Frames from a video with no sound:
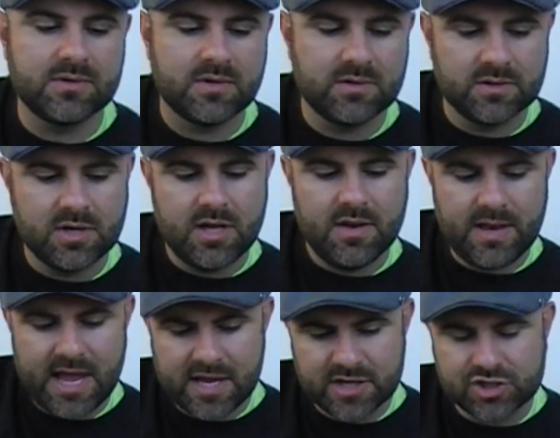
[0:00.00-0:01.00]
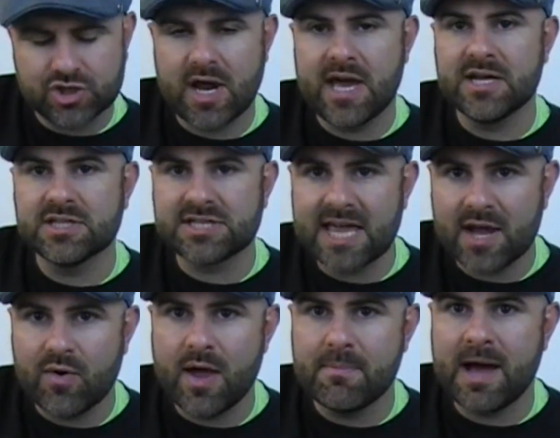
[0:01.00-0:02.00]
now you're trying to take
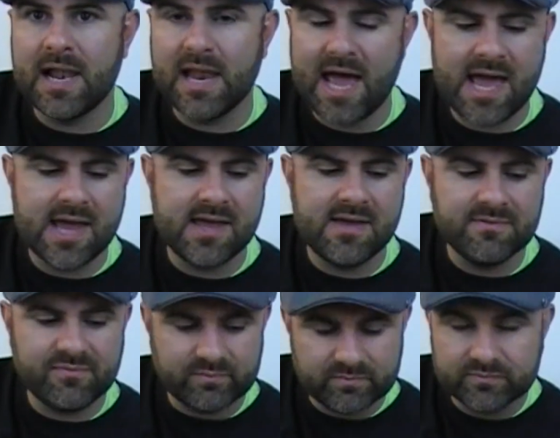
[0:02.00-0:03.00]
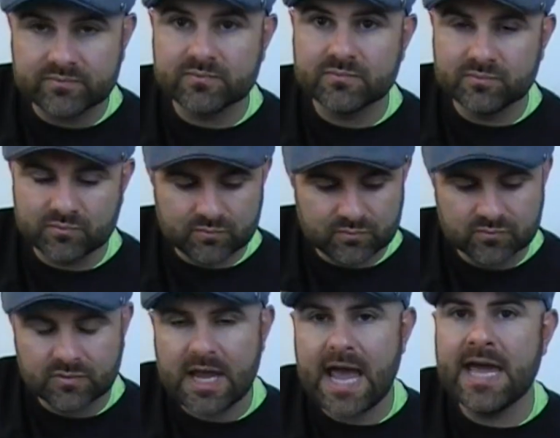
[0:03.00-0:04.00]
away my life
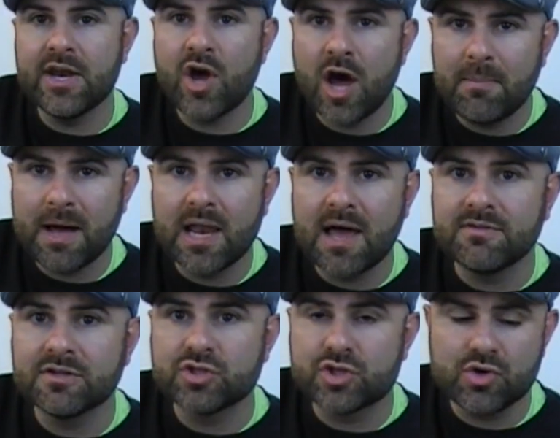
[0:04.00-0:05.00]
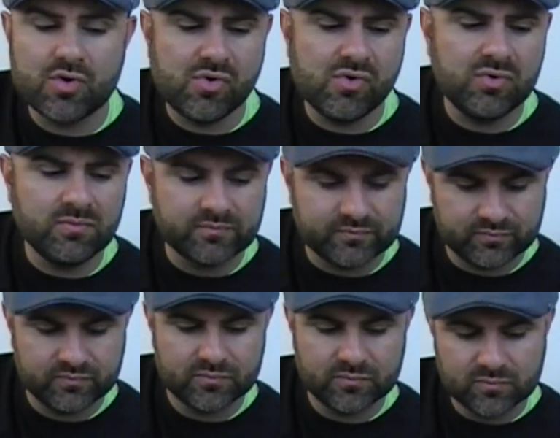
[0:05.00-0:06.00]
and all my loving too.
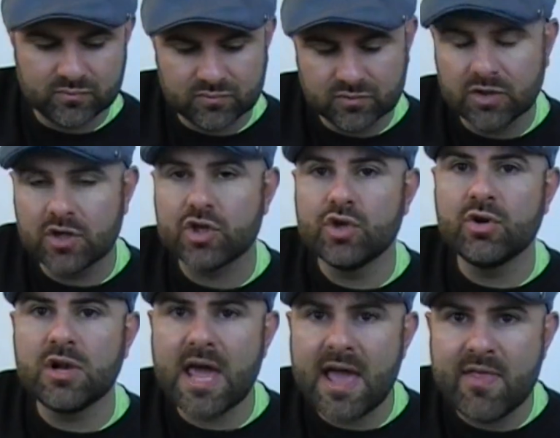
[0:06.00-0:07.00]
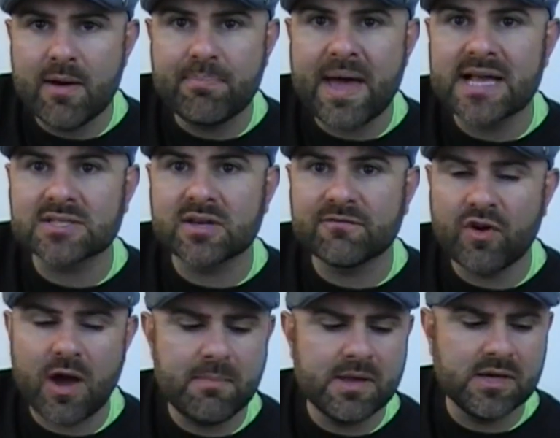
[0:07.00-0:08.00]
You let the passway
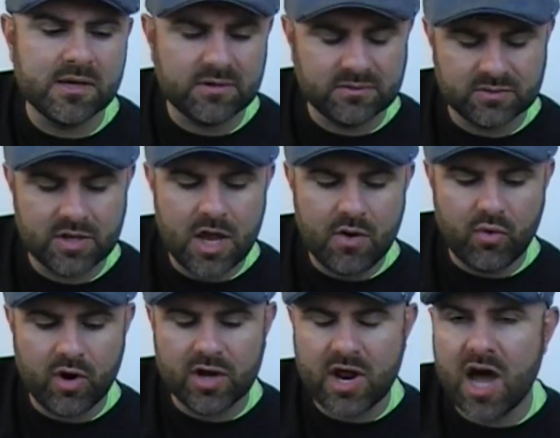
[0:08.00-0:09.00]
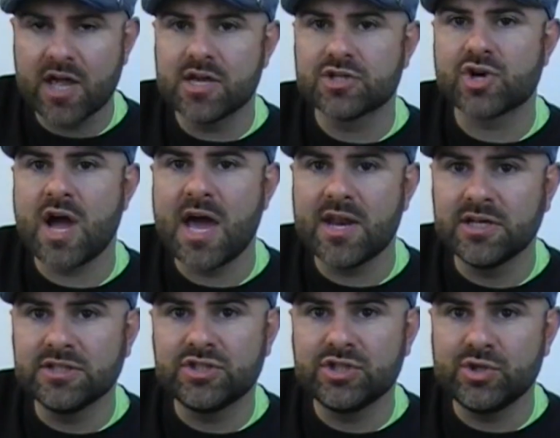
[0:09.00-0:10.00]
from me. What are you trying
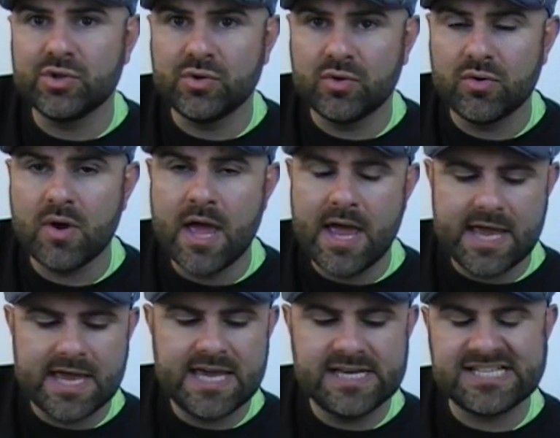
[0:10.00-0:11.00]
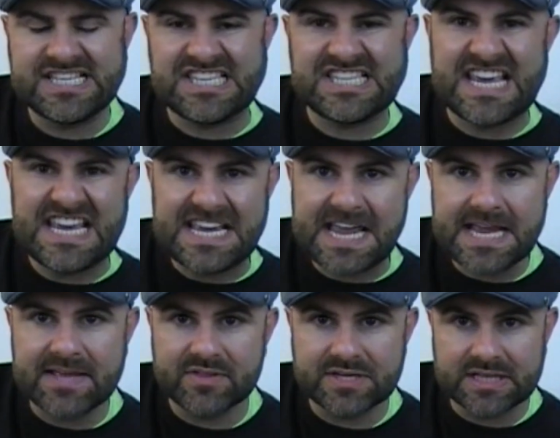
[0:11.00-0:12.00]
to do? He's
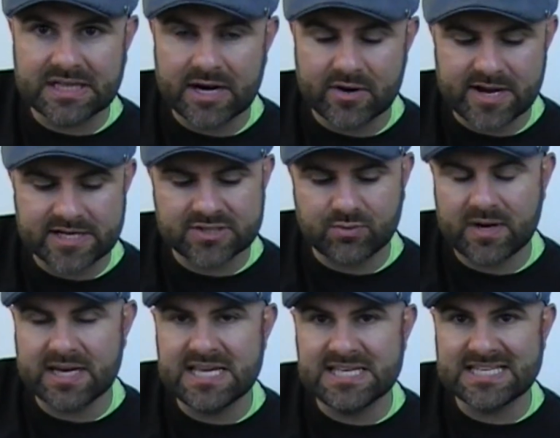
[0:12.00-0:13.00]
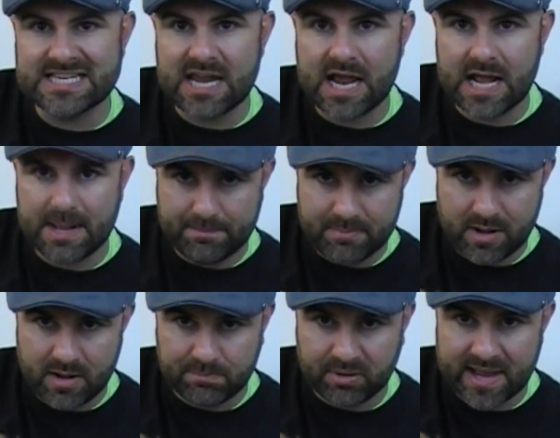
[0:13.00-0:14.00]
singing the lyrics when he's
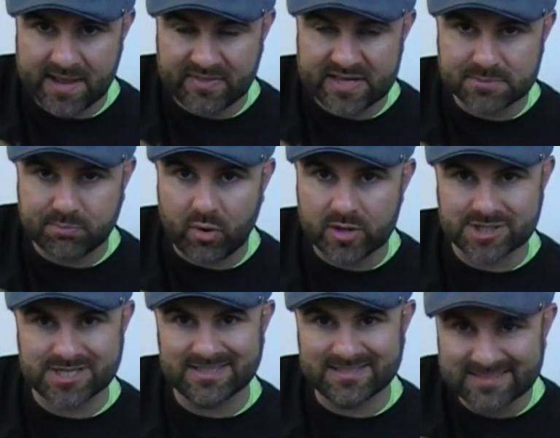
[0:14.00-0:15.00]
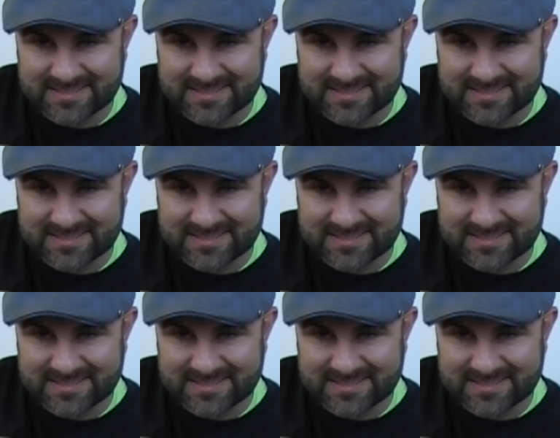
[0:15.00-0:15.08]
playing this portion.